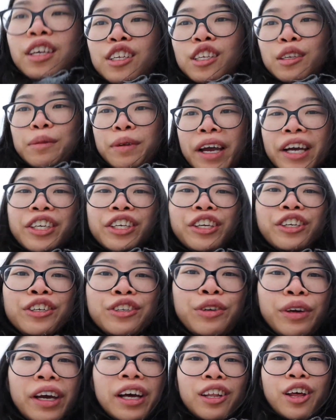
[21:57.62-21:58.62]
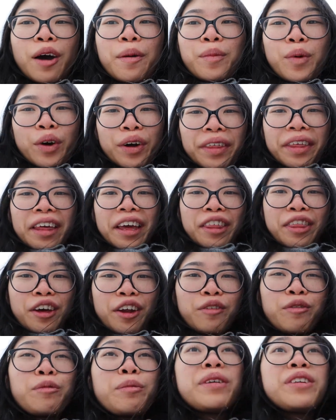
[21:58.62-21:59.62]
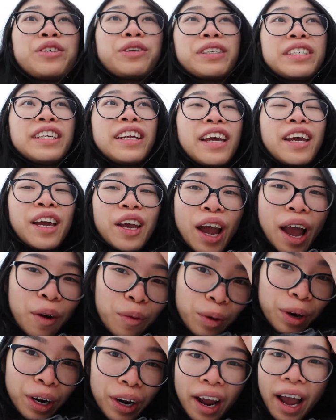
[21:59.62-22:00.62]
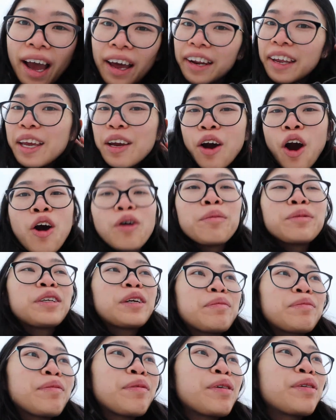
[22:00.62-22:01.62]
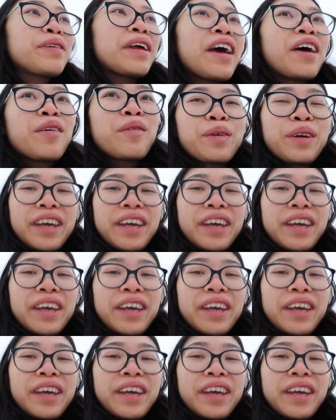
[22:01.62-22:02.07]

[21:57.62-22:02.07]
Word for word: So I'm actually doing a lot more than I thought I would be doing today. We're at Home Depot now.